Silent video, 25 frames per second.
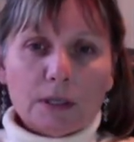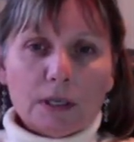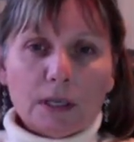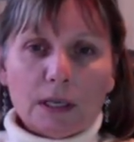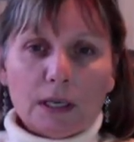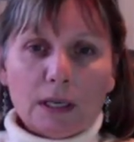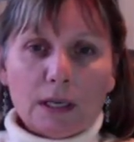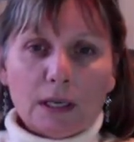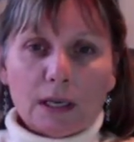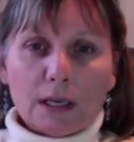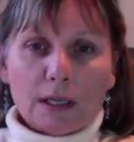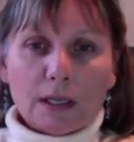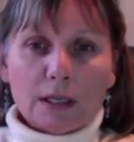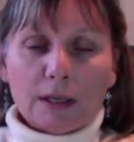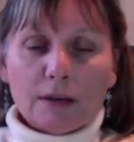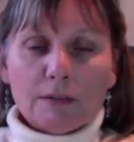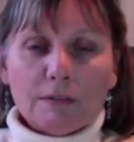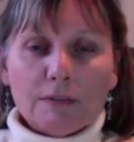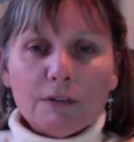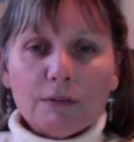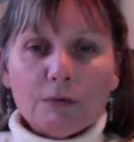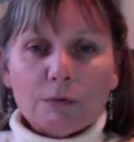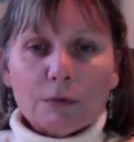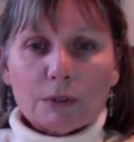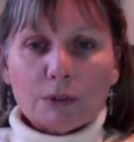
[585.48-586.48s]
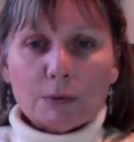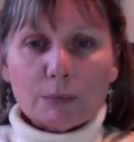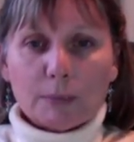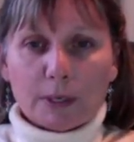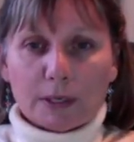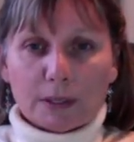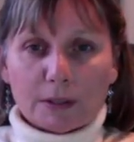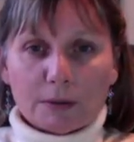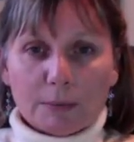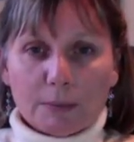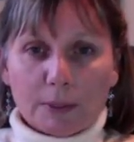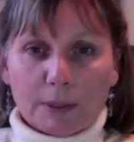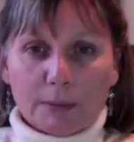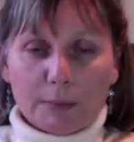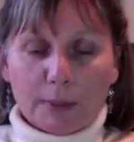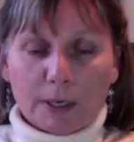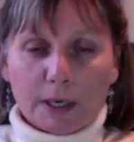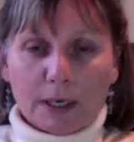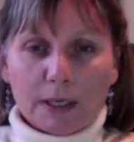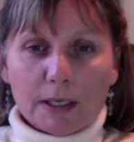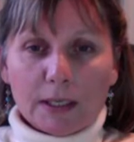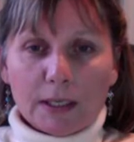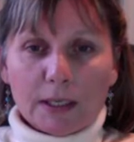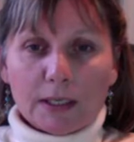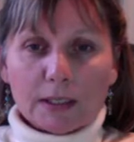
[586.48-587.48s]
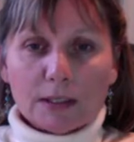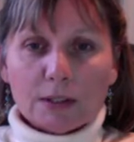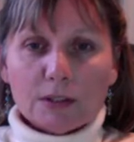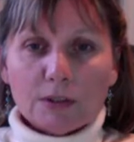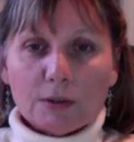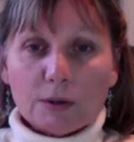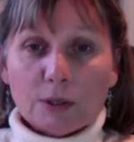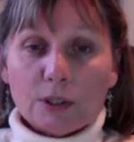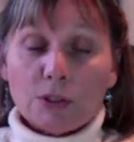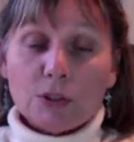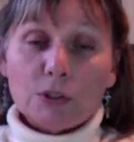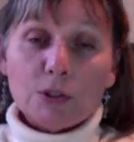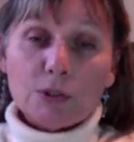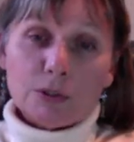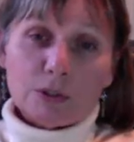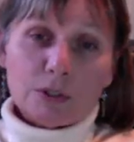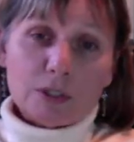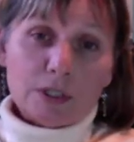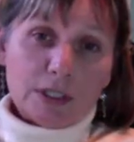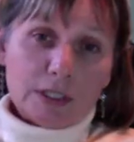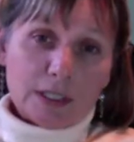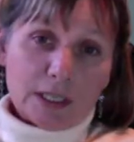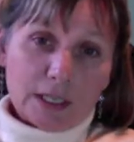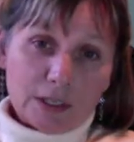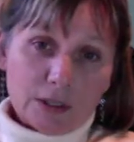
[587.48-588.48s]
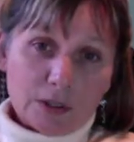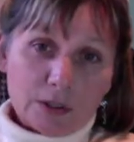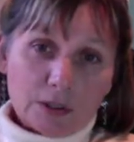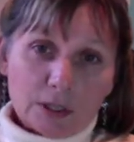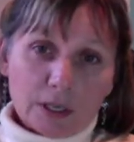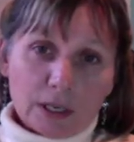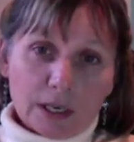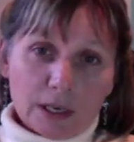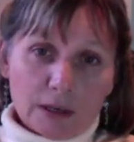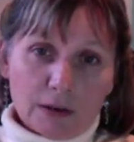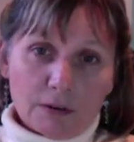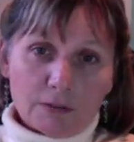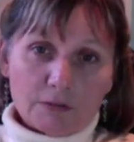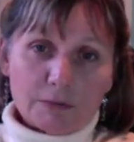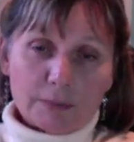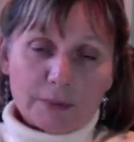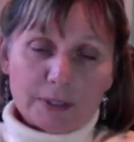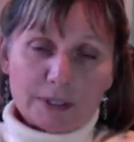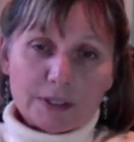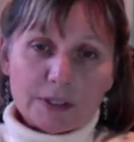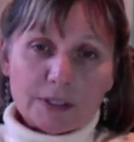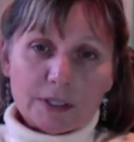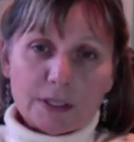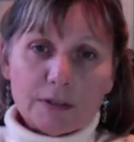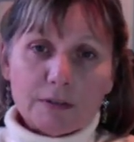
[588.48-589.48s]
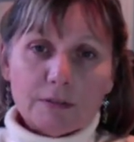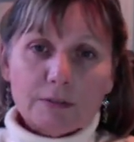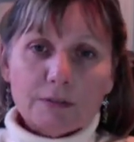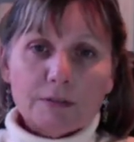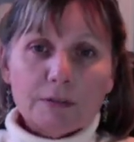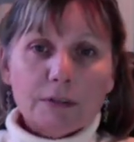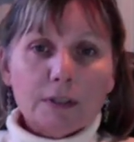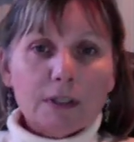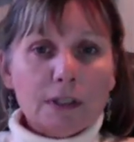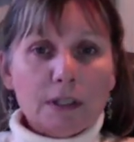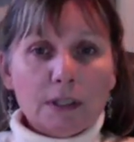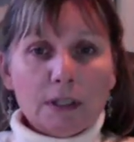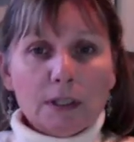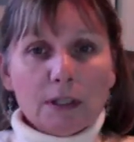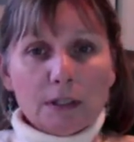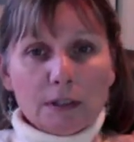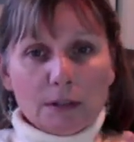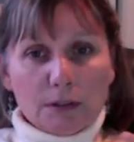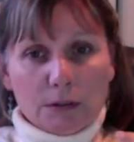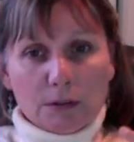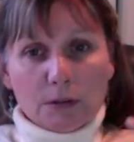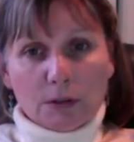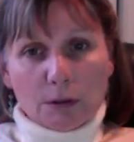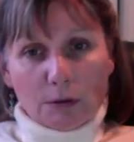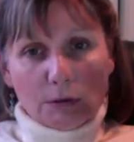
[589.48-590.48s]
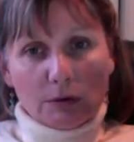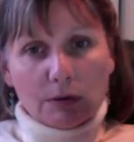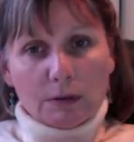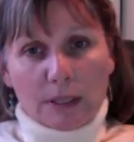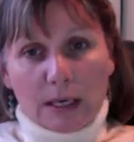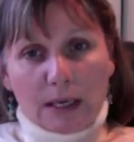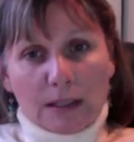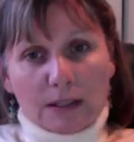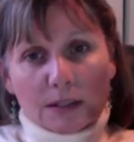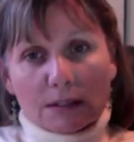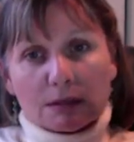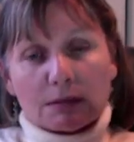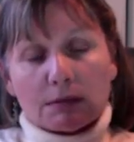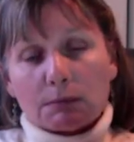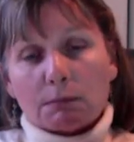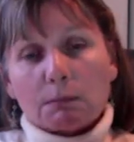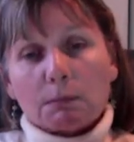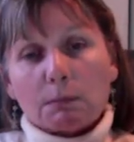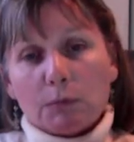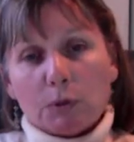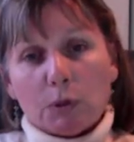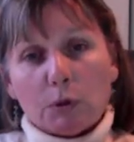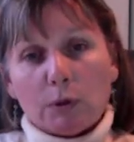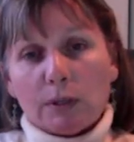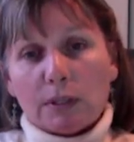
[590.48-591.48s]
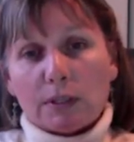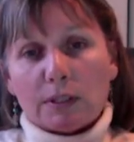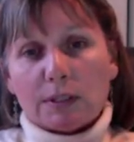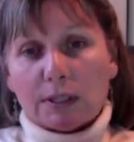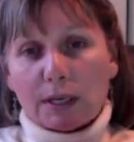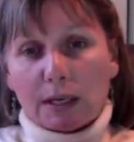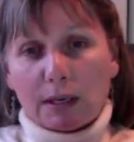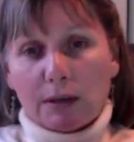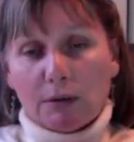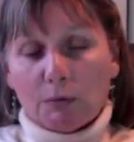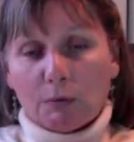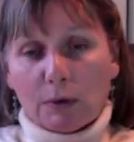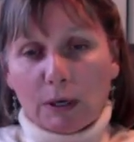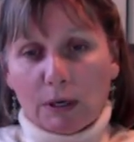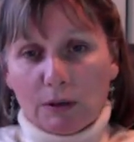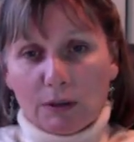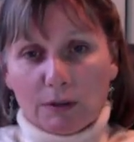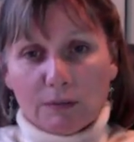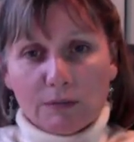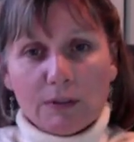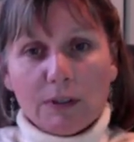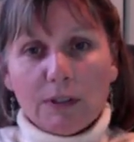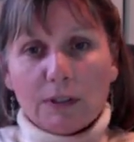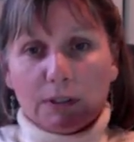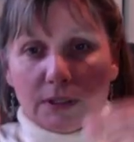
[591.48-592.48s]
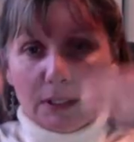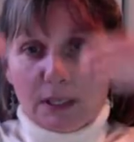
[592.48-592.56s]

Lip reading: And I love and respect my body, so I choose to take good care of myself. So that's doing a 2nd round of it.